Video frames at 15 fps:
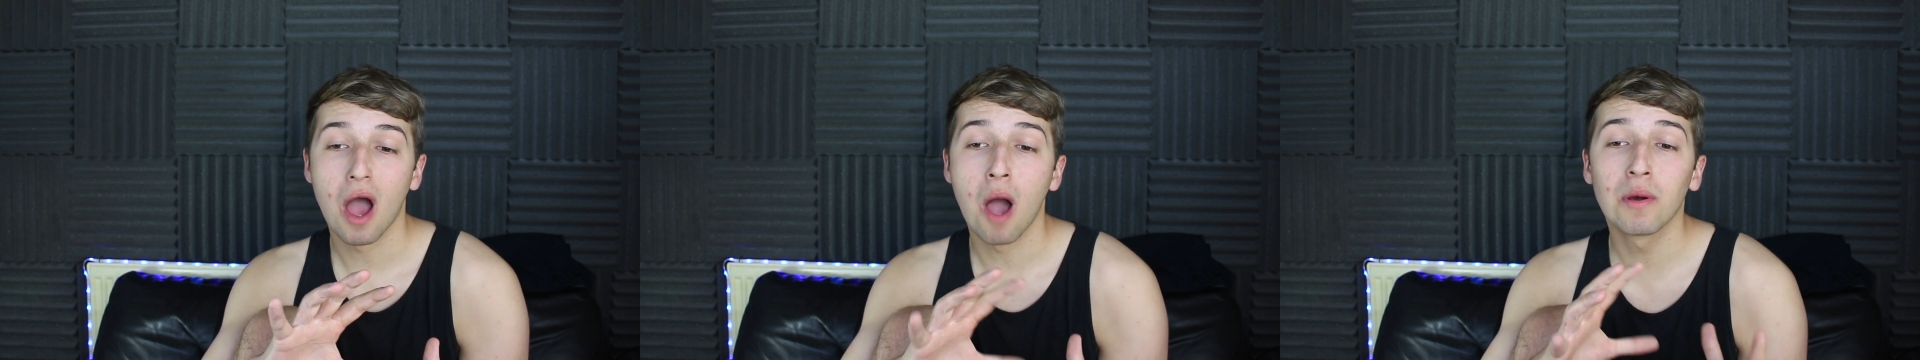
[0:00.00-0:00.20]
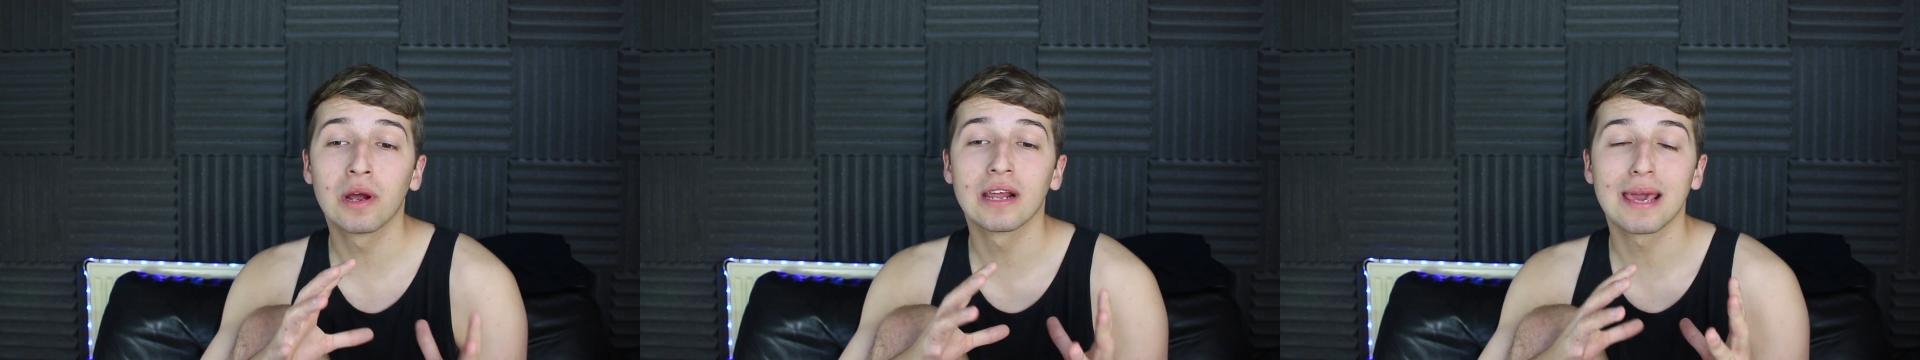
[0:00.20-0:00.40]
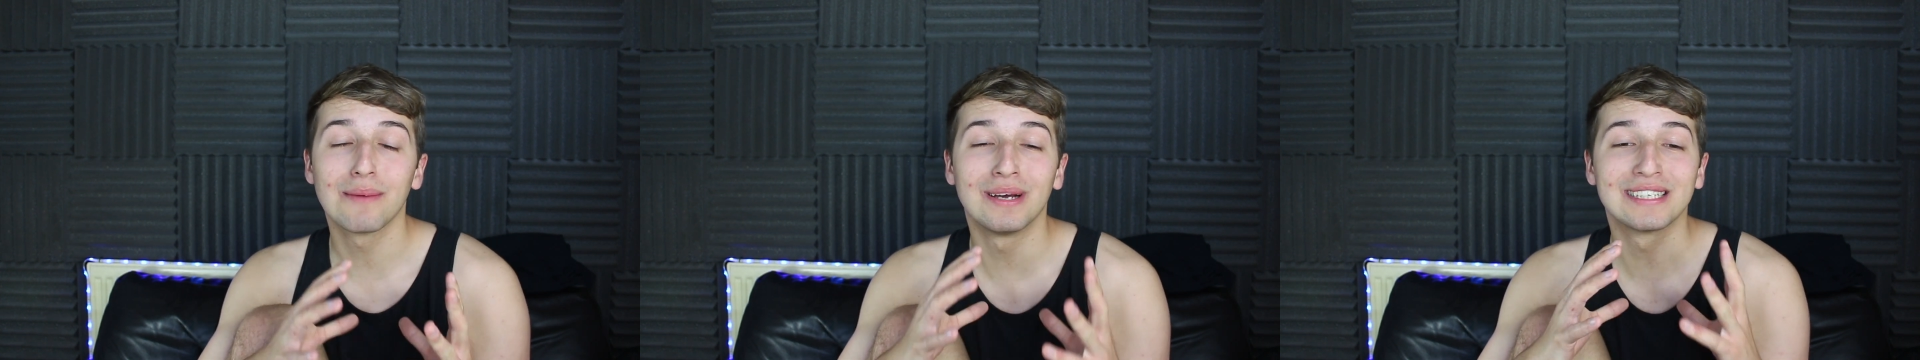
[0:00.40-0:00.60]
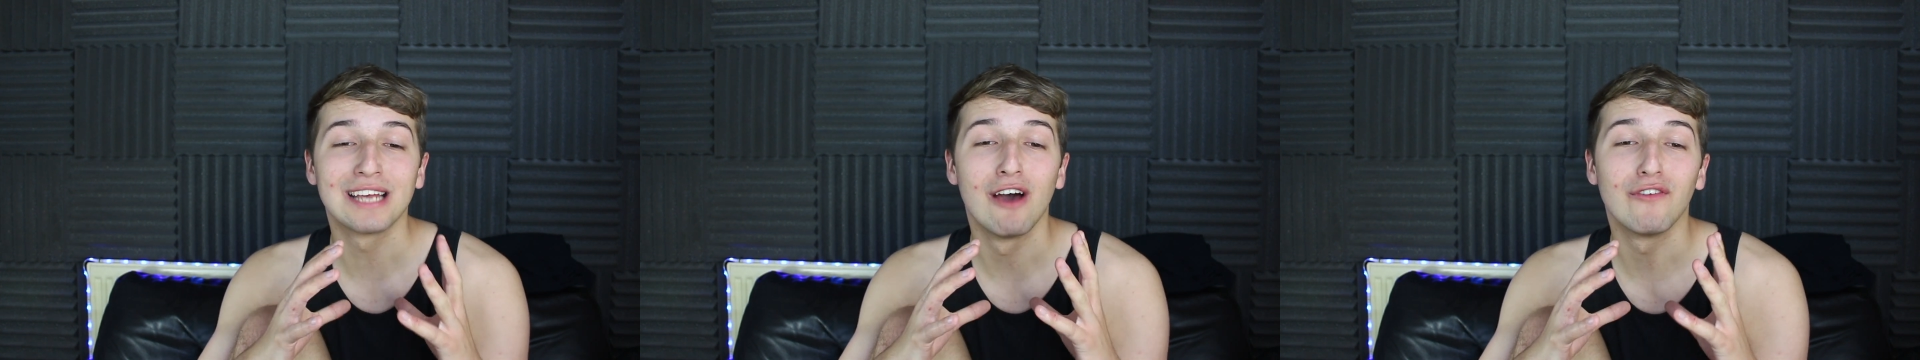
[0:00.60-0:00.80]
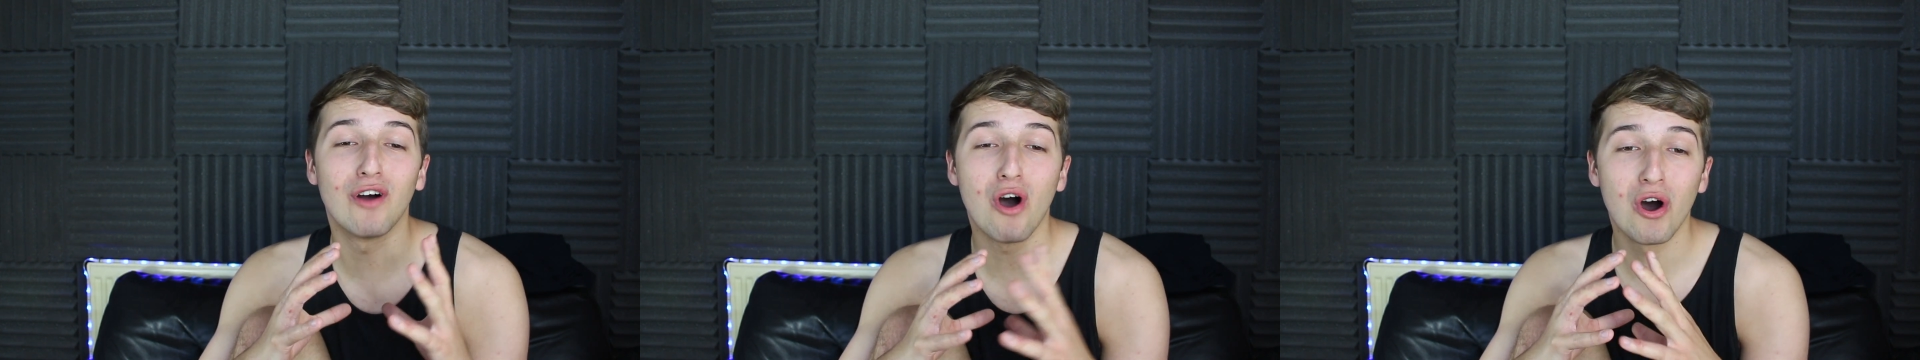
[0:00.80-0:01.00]
I'm gonna get
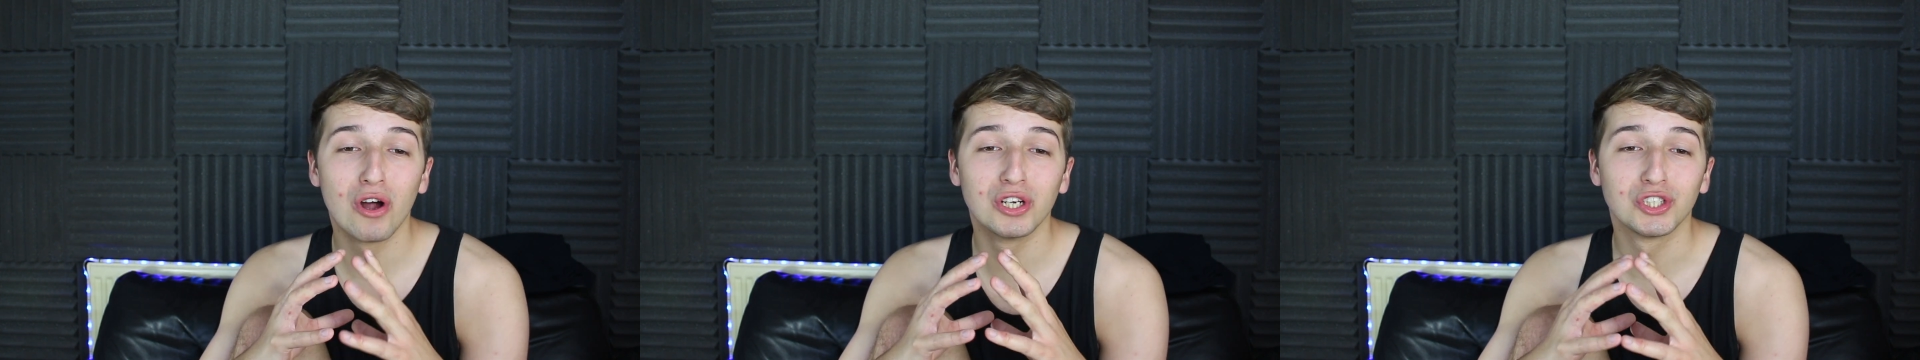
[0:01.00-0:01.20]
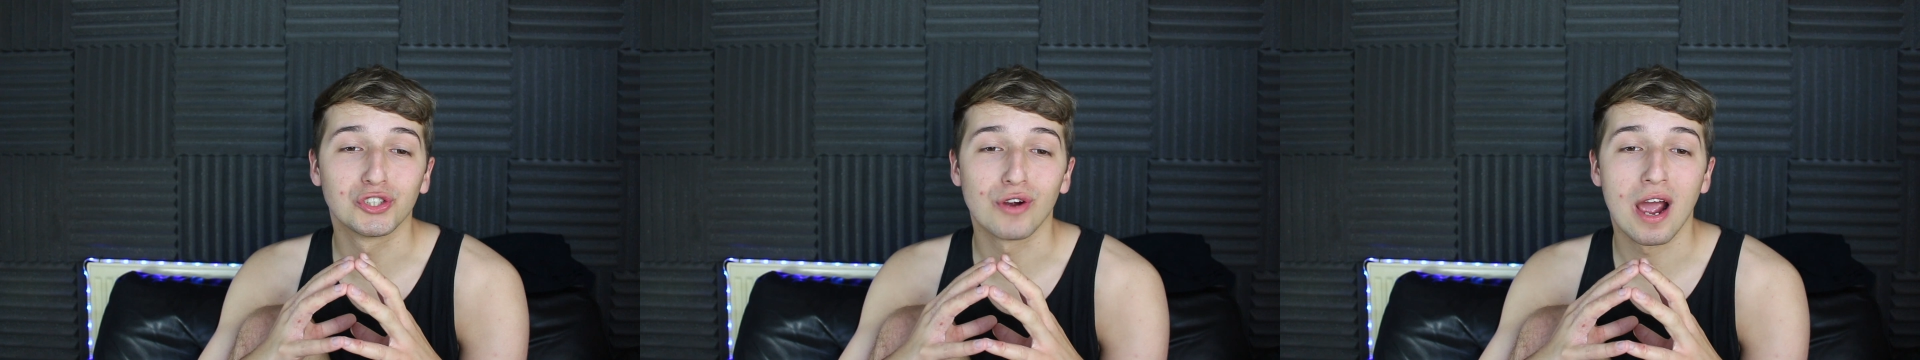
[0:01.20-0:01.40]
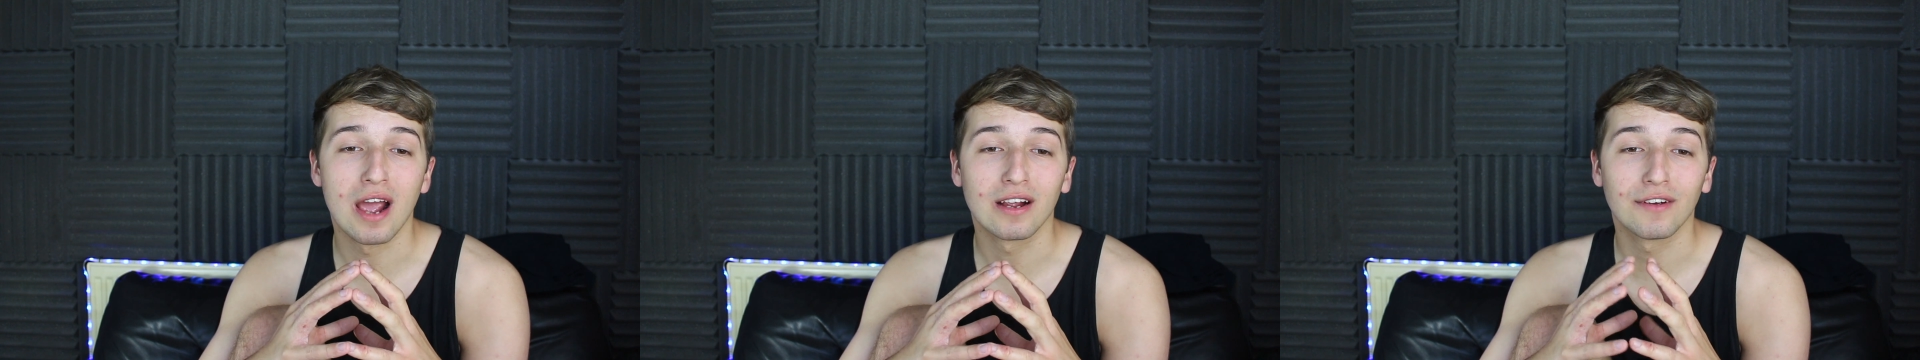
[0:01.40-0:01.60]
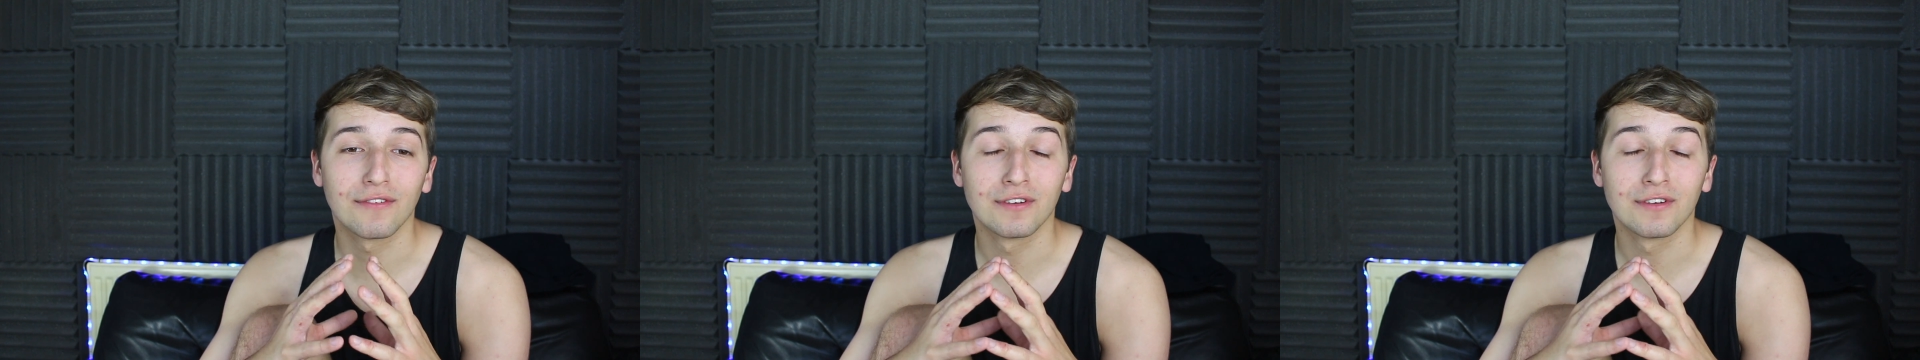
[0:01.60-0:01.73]
myself on track